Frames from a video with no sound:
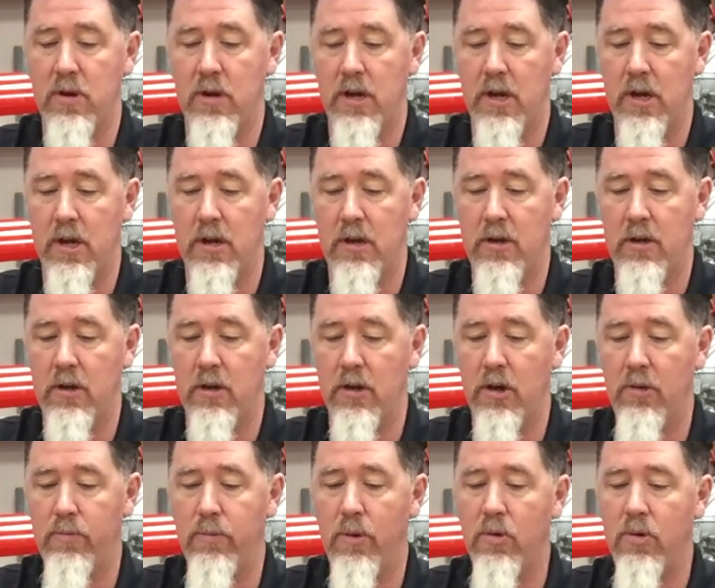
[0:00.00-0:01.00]
or not.
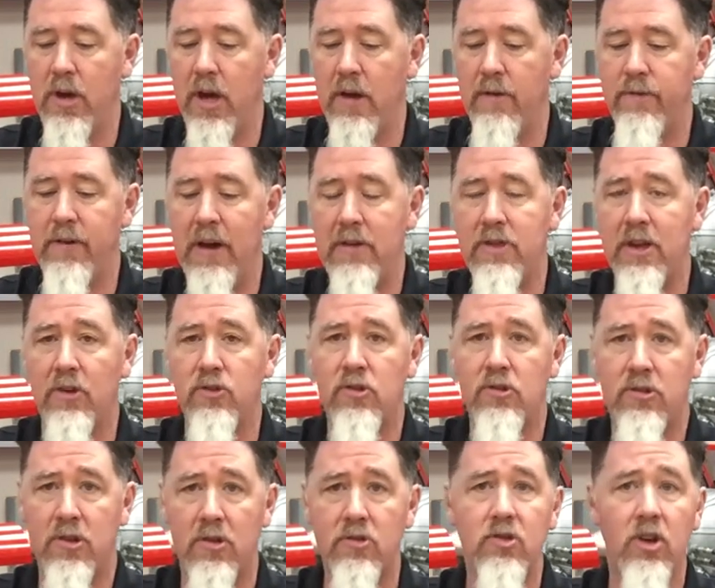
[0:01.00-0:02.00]
Oh, okay, a 5,000th does